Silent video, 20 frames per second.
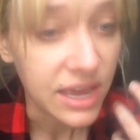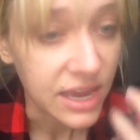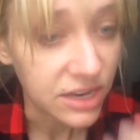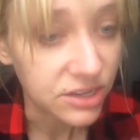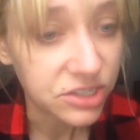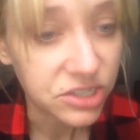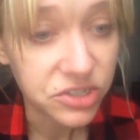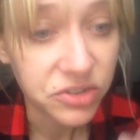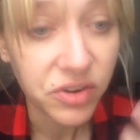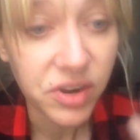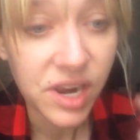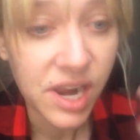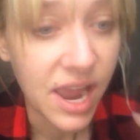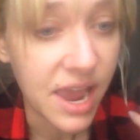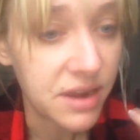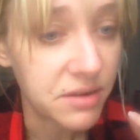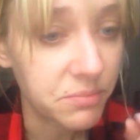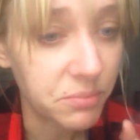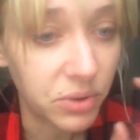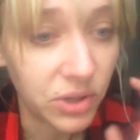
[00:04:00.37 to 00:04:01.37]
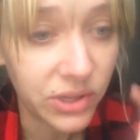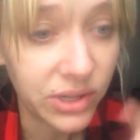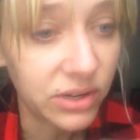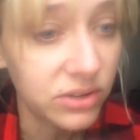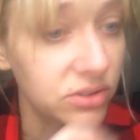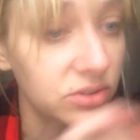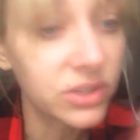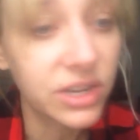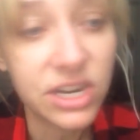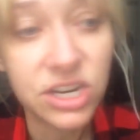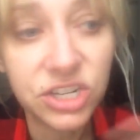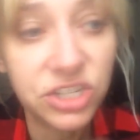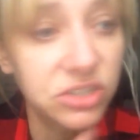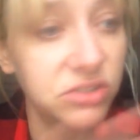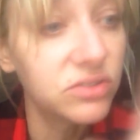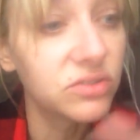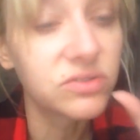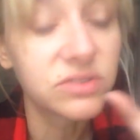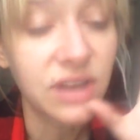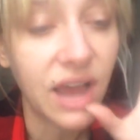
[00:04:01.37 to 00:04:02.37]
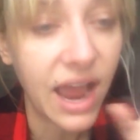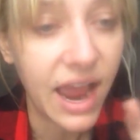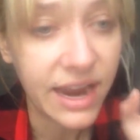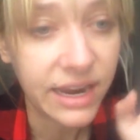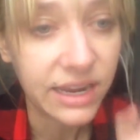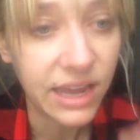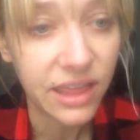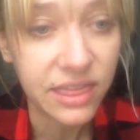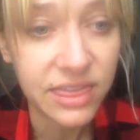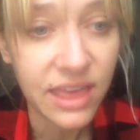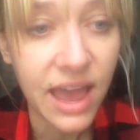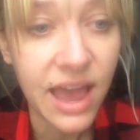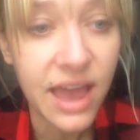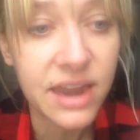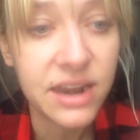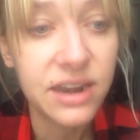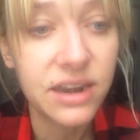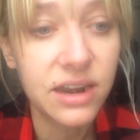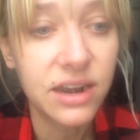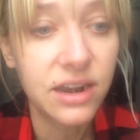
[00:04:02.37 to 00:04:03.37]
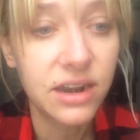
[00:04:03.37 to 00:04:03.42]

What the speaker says: history and political issues. I get that.